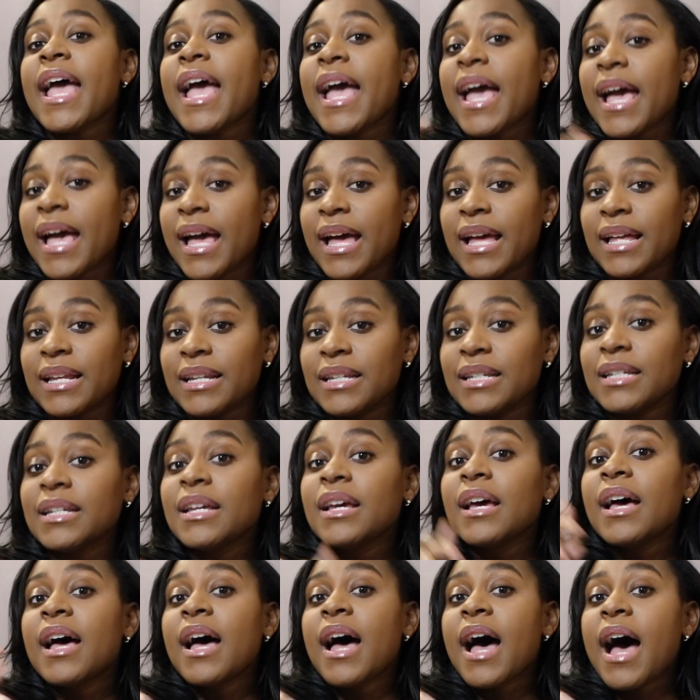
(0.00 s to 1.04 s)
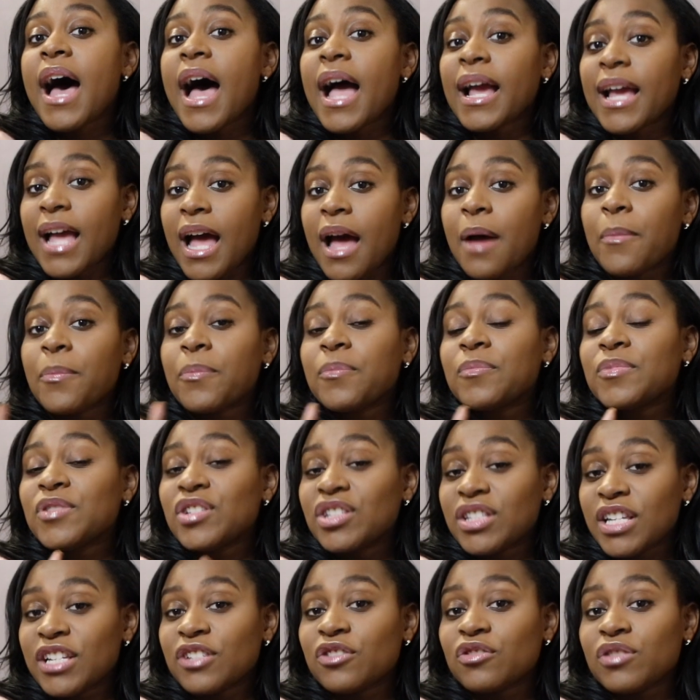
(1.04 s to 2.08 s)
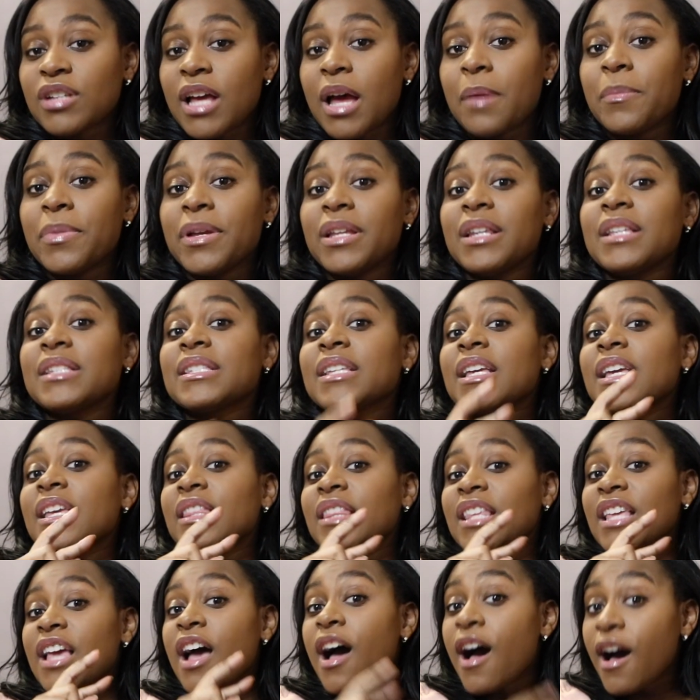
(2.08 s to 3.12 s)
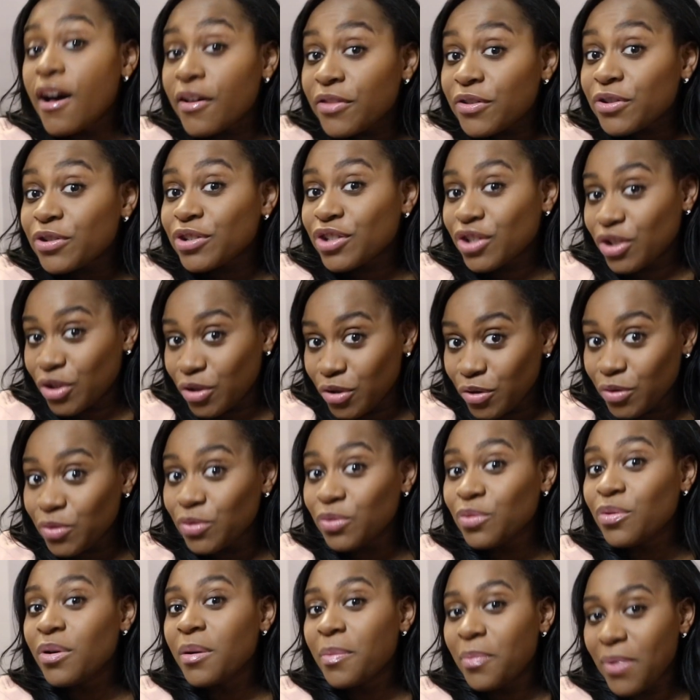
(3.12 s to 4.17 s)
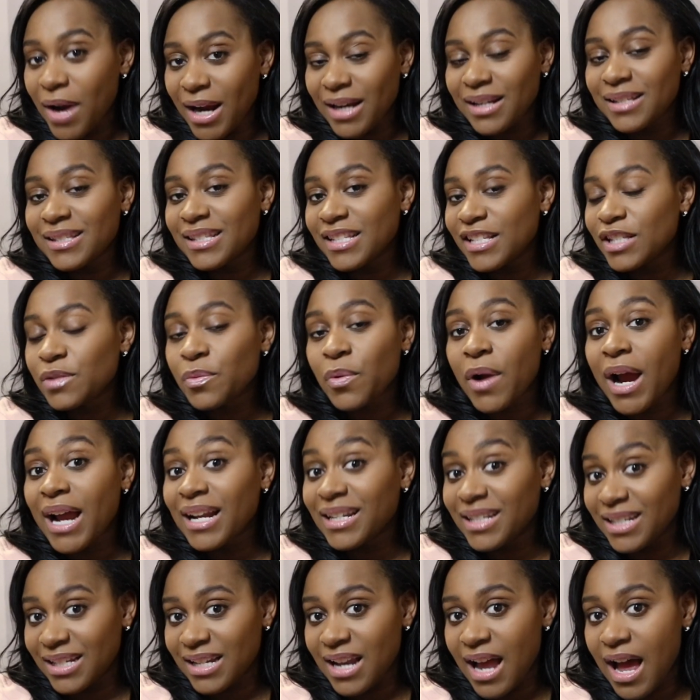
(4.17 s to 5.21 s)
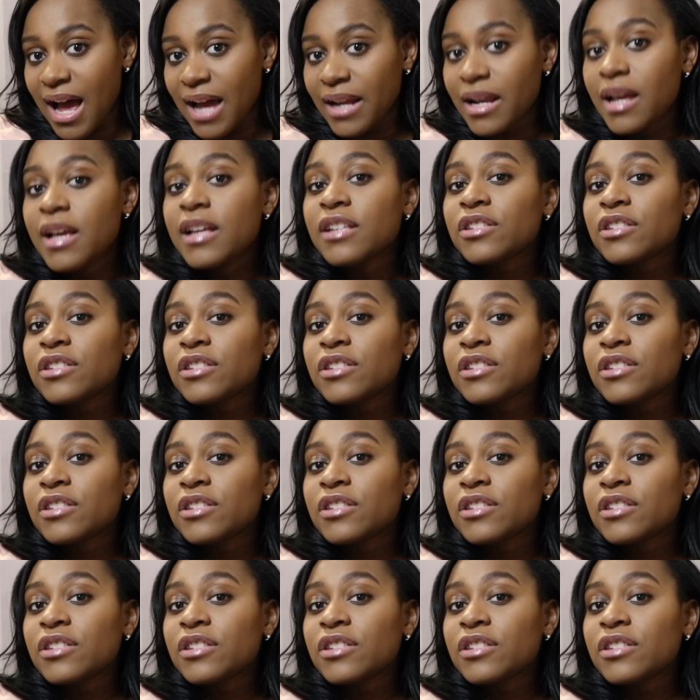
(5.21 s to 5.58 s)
And I got gestational diabetes in the other two pregnancies where I did not.